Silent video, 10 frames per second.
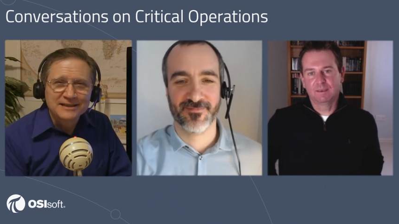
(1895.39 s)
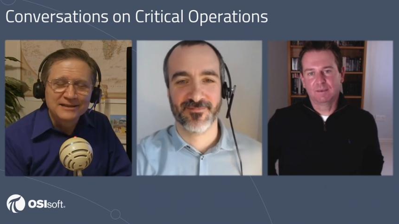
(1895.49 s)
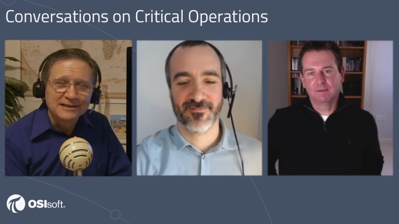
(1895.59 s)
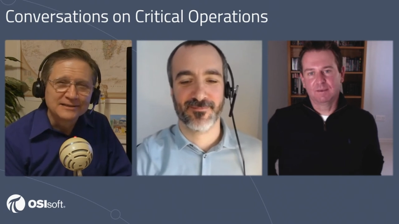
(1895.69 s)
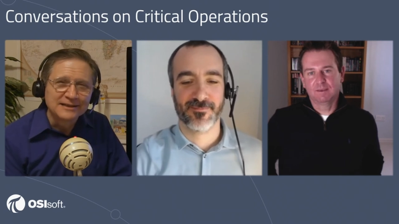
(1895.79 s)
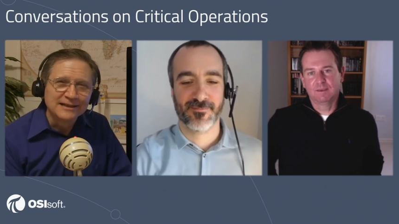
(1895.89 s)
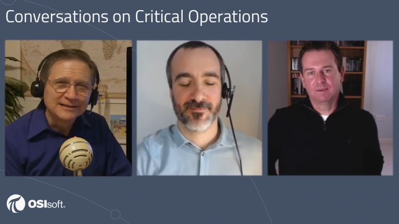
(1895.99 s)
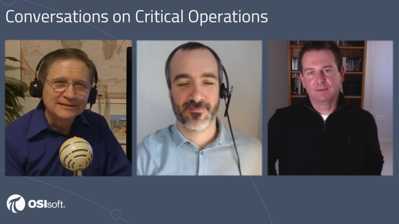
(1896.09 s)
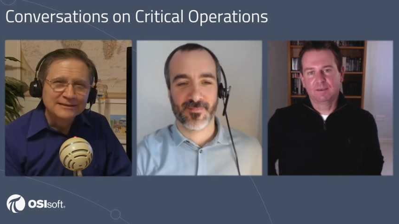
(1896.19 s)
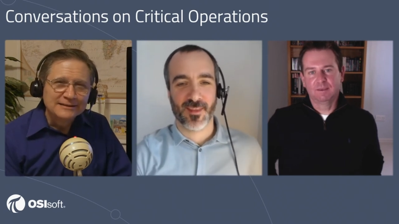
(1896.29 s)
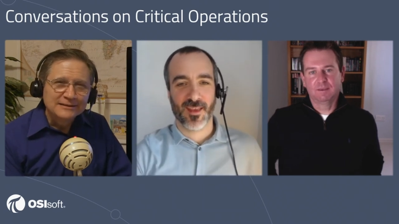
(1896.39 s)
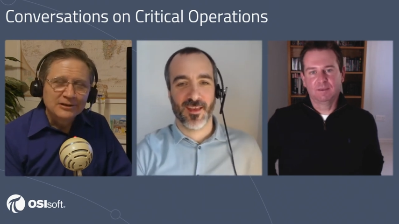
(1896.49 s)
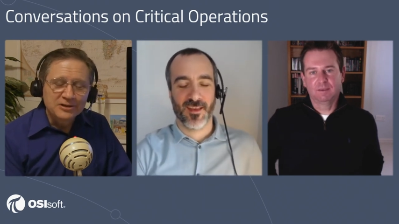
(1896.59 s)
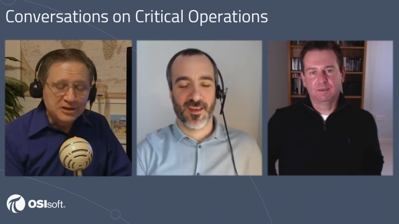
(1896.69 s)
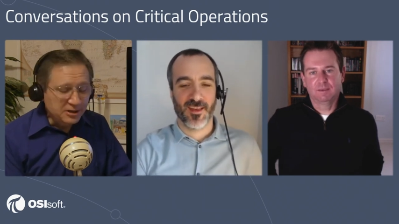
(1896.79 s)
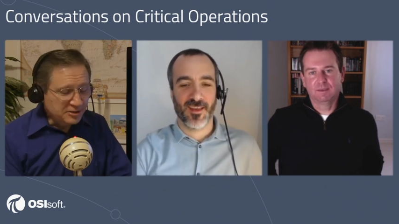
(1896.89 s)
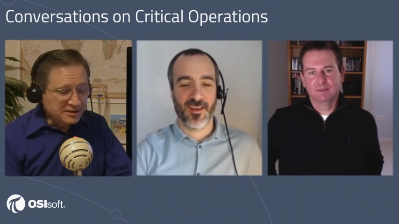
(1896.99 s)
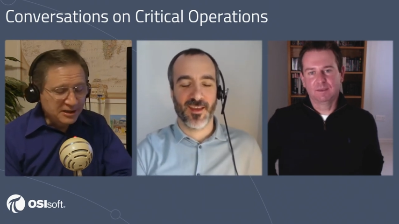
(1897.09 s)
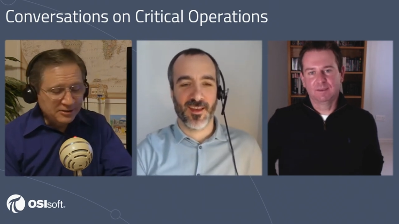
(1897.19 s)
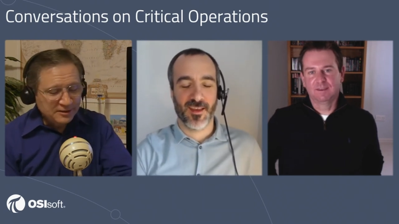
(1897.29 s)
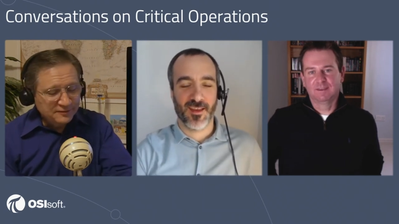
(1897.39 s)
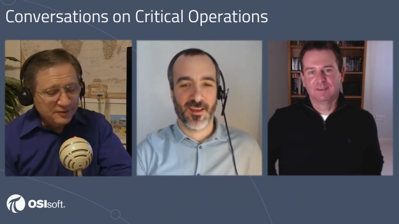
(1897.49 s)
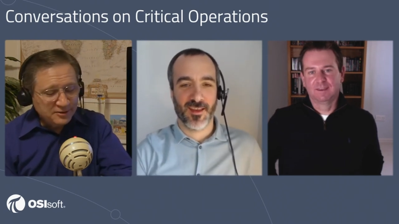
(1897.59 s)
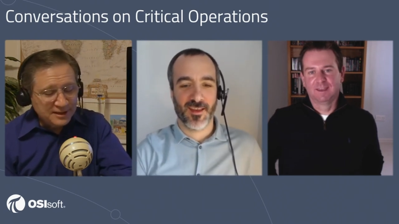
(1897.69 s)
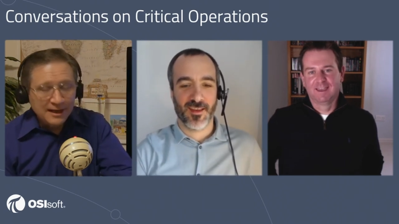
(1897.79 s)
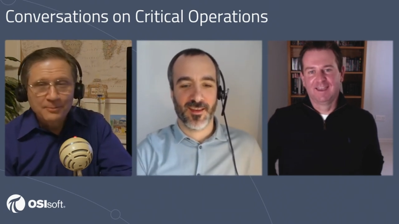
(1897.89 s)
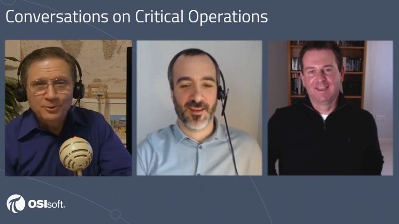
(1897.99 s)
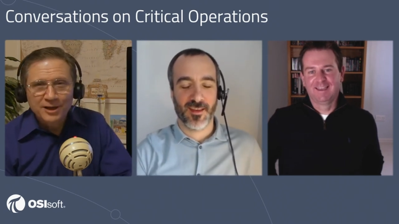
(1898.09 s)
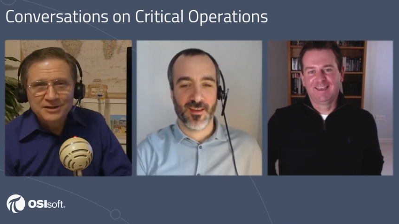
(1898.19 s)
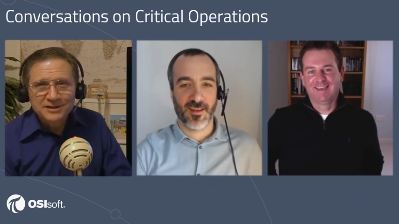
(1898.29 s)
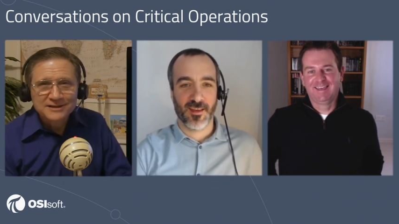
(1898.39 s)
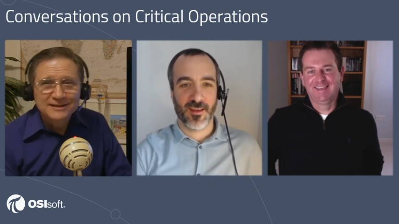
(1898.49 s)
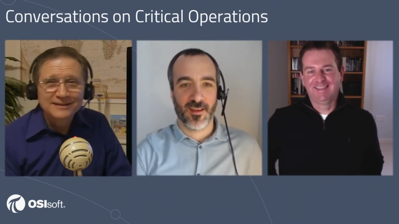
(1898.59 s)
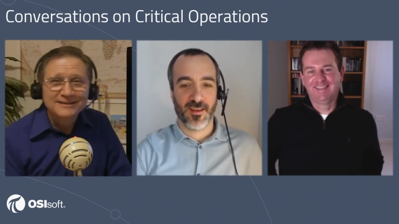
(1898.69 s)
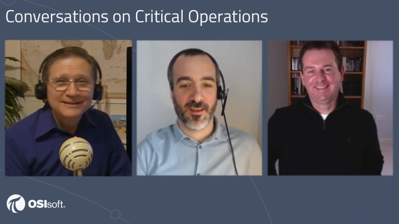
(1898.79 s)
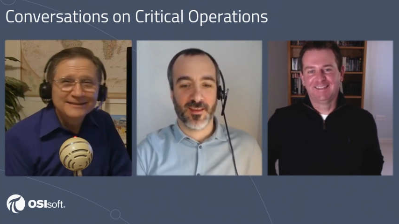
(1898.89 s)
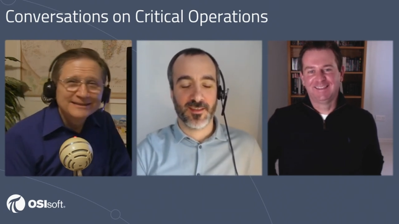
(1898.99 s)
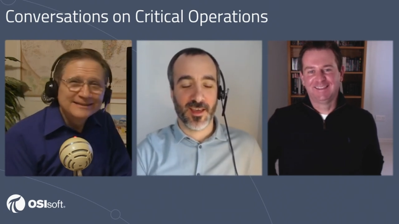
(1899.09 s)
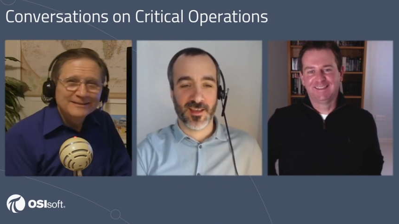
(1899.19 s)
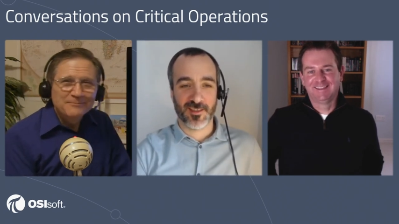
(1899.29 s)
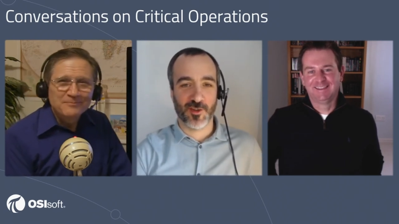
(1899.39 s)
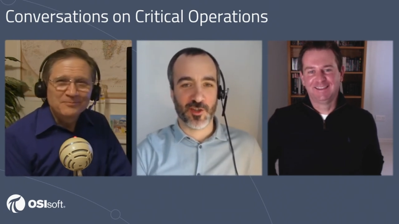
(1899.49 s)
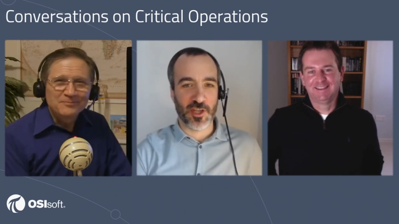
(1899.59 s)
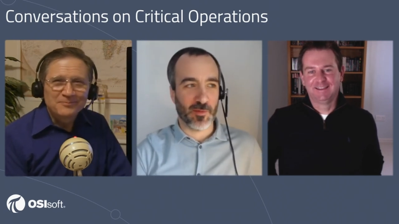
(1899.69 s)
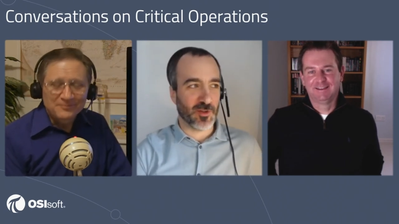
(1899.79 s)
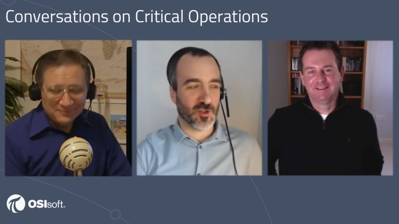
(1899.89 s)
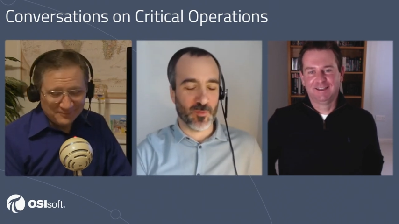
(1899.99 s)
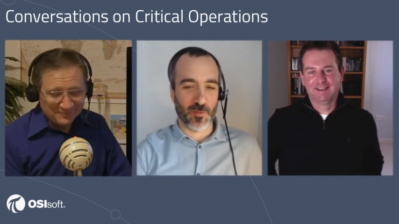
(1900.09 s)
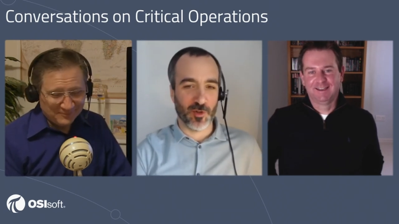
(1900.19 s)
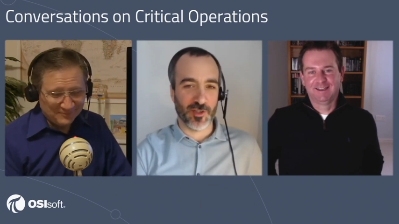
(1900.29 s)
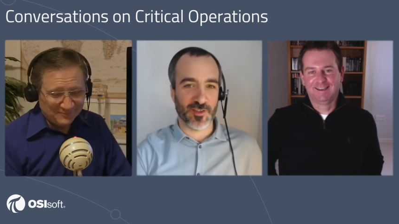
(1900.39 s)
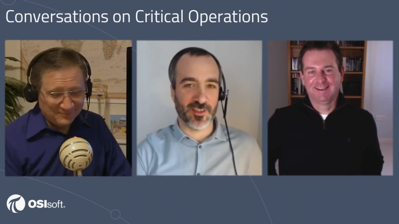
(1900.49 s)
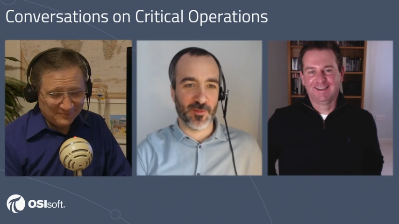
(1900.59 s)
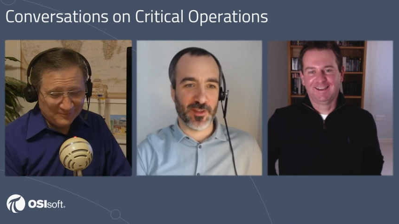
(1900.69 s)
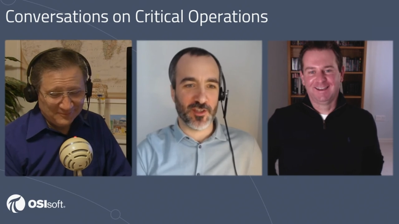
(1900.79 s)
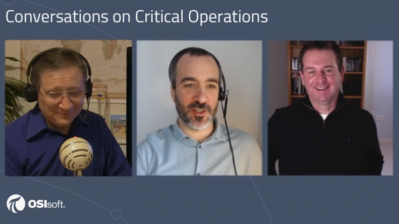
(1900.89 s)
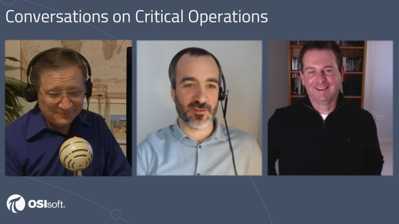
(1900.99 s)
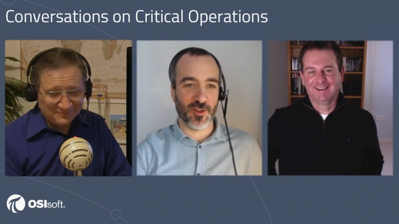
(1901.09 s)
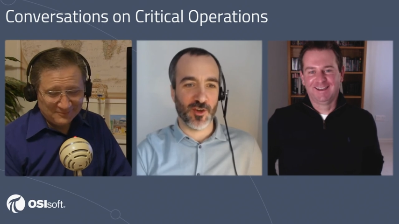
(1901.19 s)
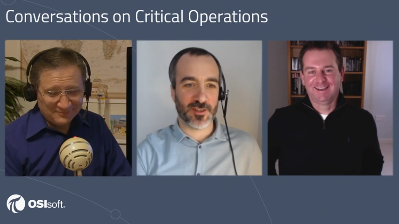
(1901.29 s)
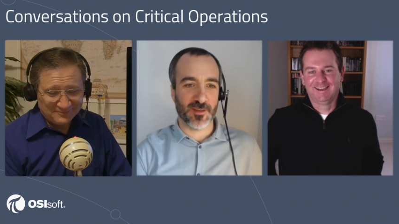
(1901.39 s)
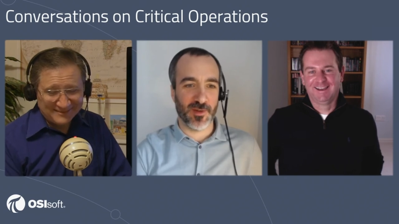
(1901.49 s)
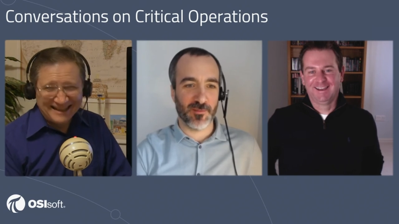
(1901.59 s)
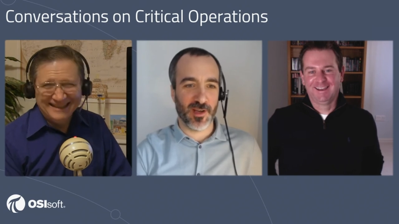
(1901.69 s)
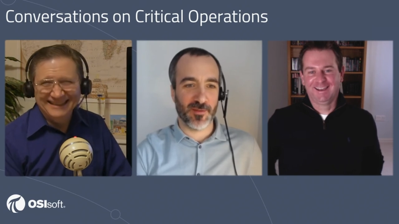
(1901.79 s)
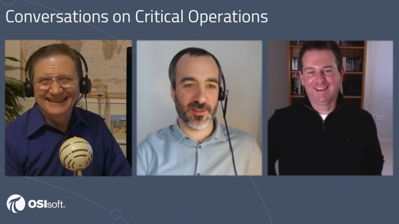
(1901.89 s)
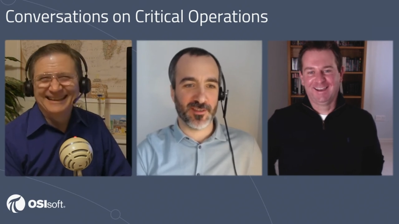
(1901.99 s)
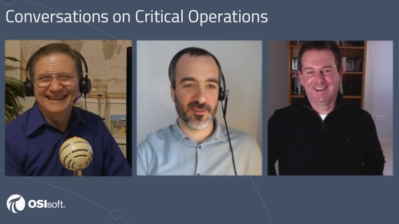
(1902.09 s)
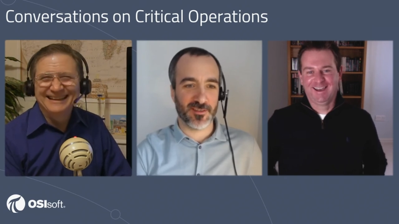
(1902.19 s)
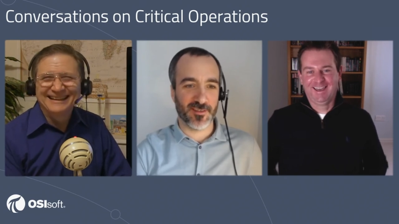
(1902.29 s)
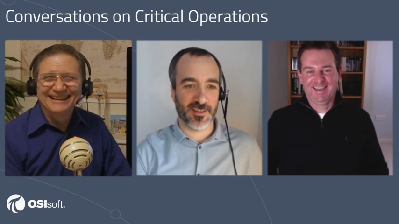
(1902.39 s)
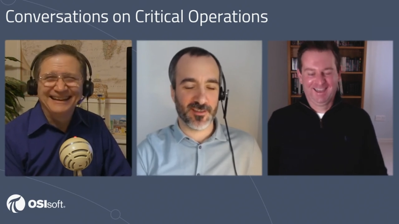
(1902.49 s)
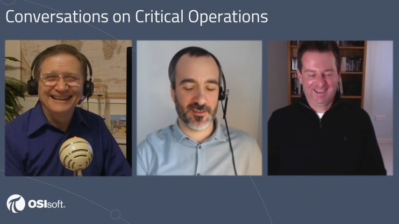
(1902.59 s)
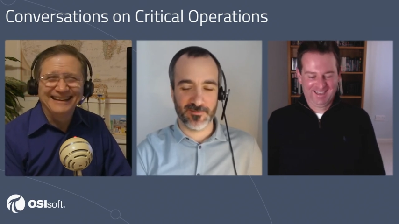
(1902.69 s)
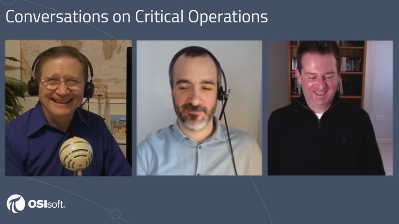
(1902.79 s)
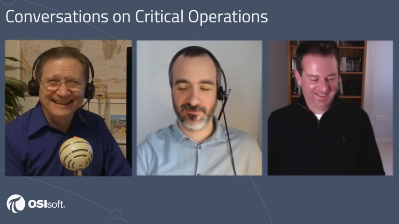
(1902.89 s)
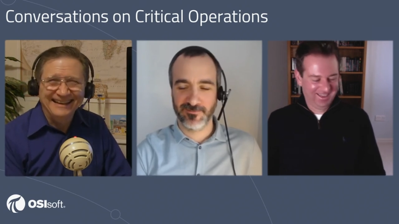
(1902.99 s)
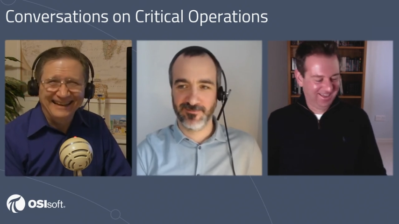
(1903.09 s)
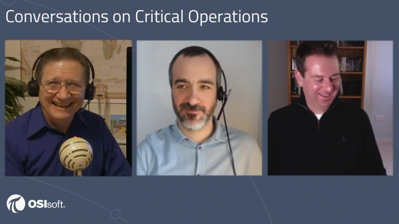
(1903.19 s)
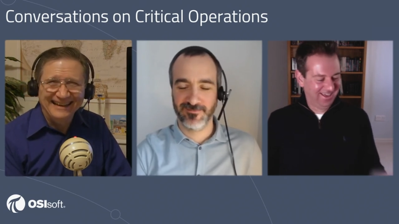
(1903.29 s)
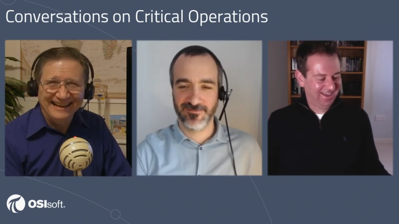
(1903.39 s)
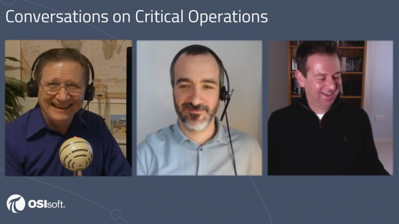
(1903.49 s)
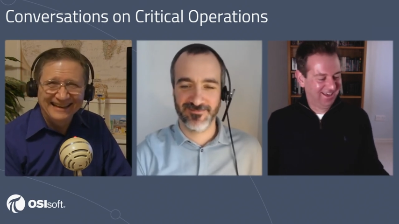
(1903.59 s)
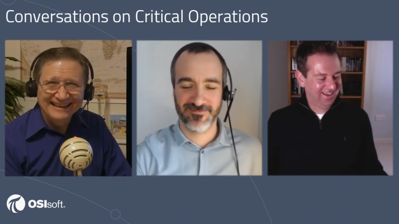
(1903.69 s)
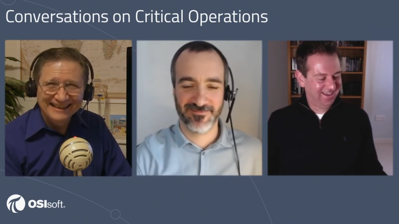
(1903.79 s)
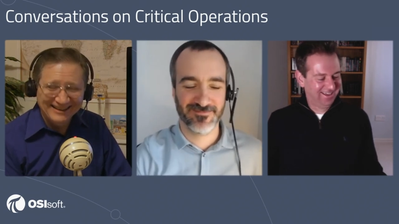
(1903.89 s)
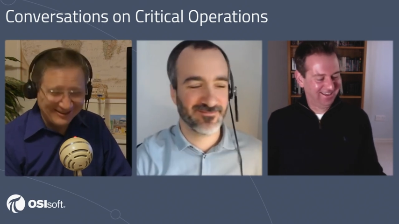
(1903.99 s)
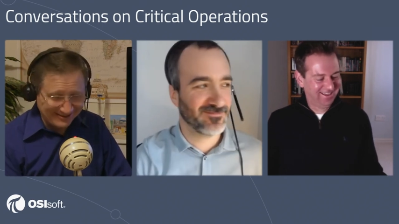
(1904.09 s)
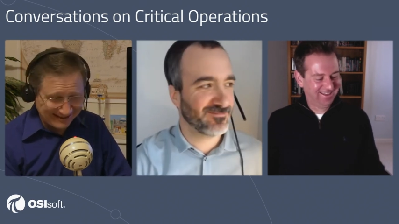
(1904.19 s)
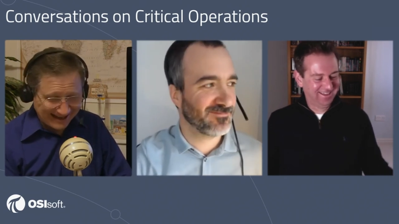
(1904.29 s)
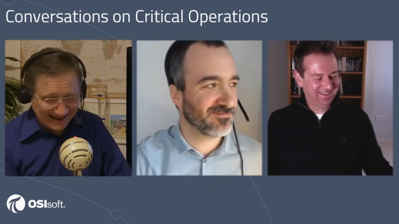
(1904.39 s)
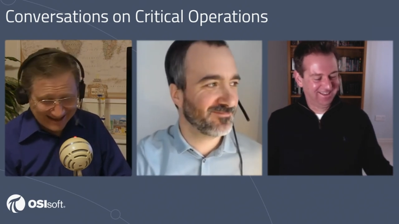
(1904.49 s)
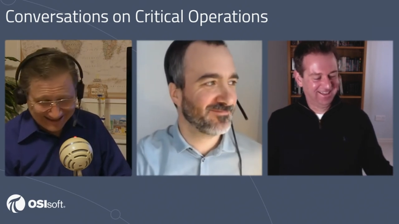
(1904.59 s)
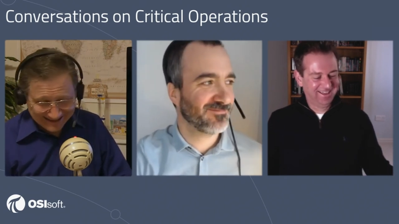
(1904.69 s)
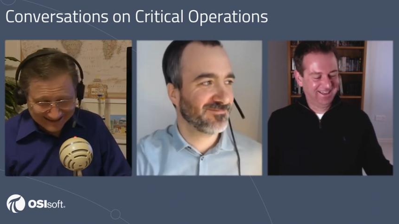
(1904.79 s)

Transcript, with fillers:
Speaker 1: you that are near and dear to the folks in operations?
Speaker 2: Yeah, as long as it's not about Super Bowl on Sunday when the Chiefs lost, I'm happy to answer it. Okay.